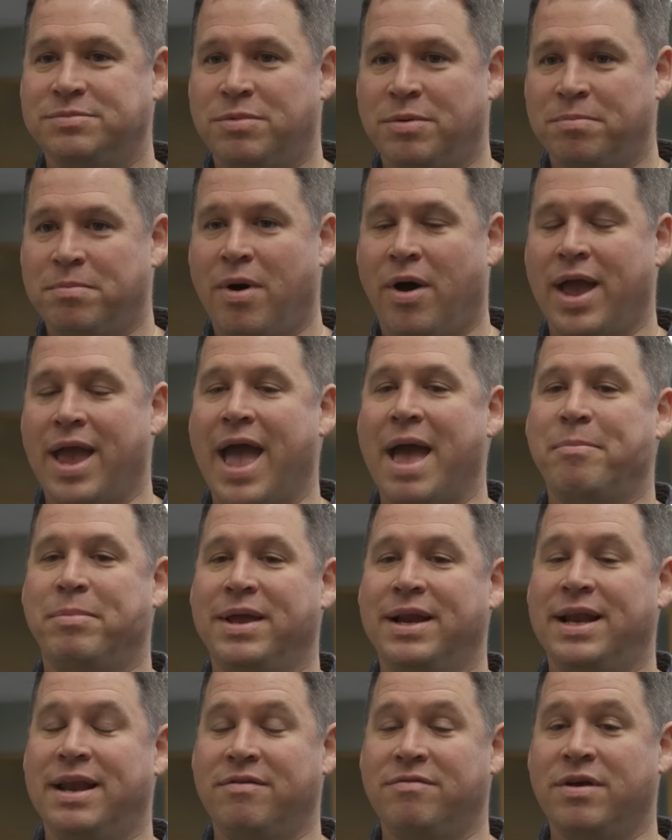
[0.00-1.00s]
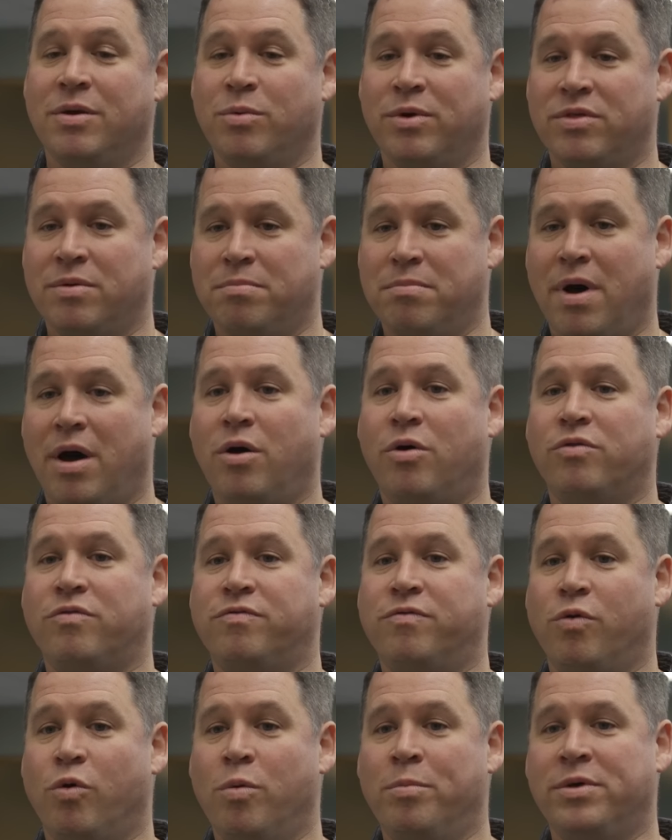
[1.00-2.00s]
but might be living with a mild
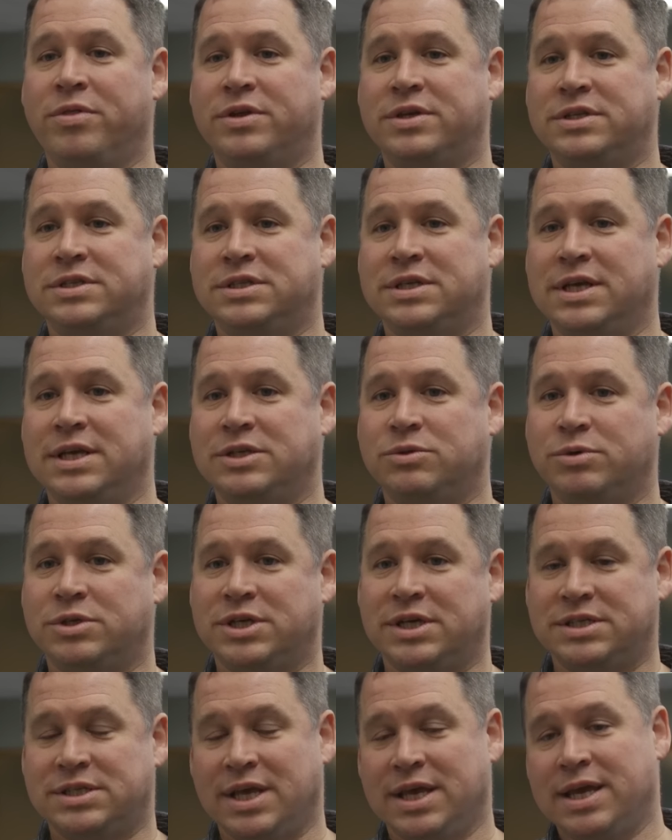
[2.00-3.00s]
form of the disease, which as